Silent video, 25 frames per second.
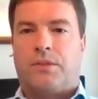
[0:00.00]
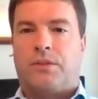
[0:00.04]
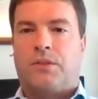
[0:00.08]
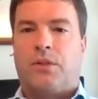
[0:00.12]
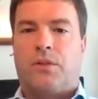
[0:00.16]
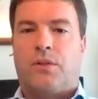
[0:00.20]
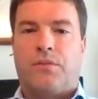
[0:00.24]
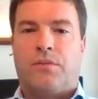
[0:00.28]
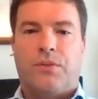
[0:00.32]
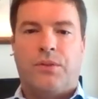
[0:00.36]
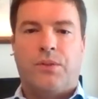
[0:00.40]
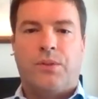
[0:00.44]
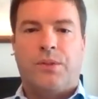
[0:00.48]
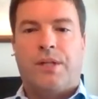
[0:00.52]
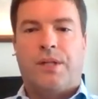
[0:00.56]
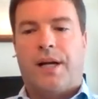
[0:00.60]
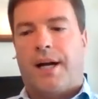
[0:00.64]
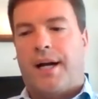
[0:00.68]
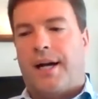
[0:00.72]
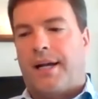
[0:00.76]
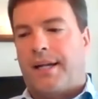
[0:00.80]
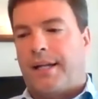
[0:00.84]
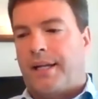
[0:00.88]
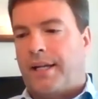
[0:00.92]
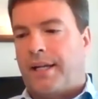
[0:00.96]
so if you
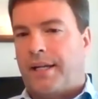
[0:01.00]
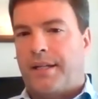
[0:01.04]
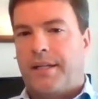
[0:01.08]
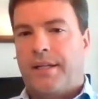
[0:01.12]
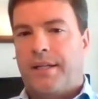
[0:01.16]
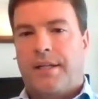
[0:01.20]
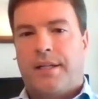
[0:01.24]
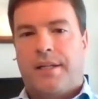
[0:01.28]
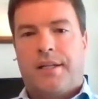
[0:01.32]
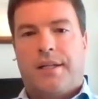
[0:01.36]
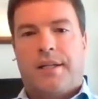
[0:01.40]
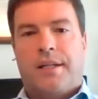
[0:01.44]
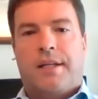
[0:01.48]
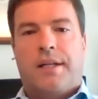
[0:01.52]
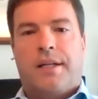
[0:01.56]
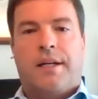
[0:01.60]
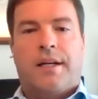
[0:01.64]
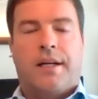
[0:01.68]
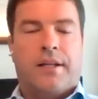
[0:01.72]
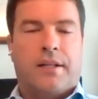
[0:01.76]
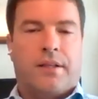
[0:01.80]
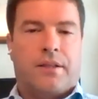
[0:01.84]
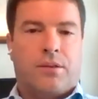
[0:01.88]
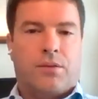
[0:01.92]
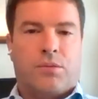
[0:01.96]
got a
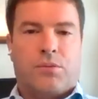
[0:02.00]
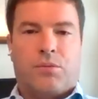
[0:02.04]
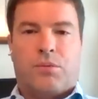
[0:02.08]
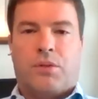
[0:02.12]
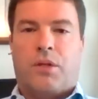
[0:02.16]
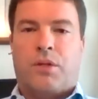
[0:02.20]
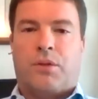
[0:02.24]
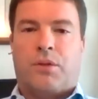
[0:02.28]
$3